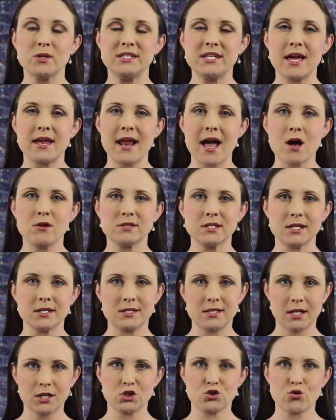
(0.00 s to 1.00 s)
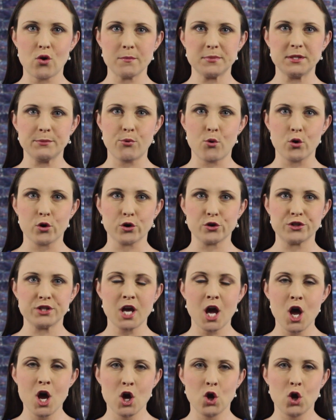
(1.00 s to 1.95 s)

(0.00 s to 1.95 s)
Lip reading: a tent housing 6 Trump supporters